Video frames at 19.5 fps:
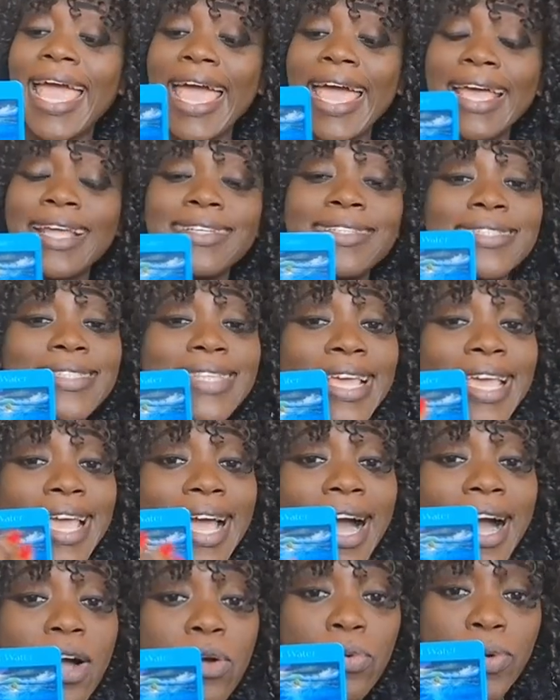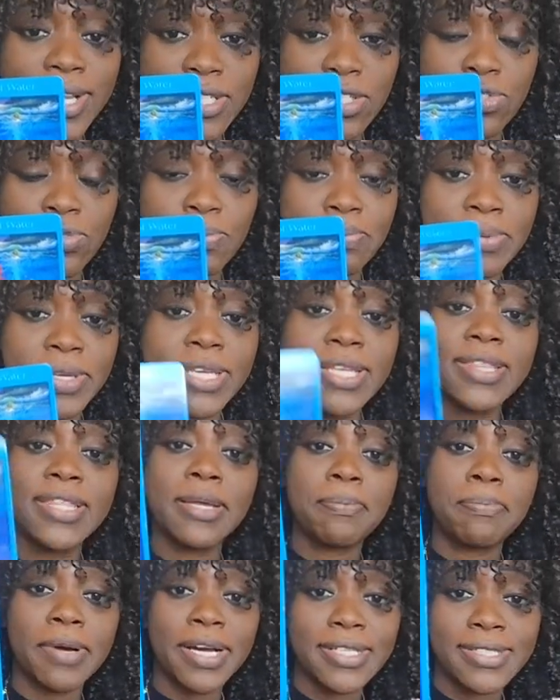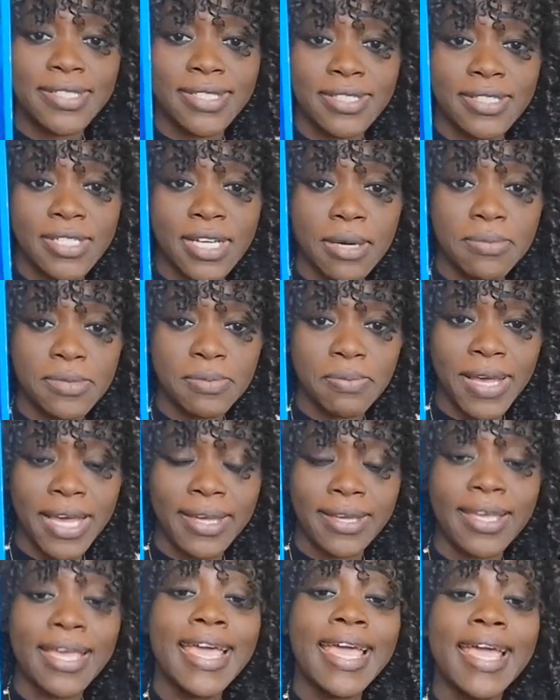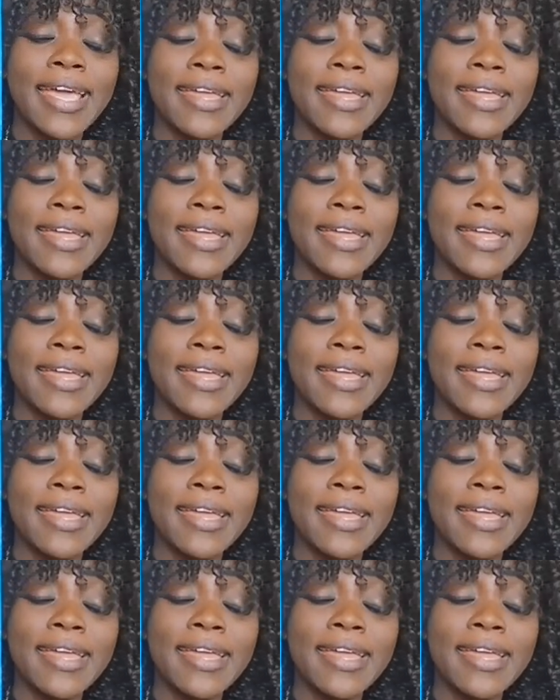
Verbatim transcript: and they are going to be that past that comes back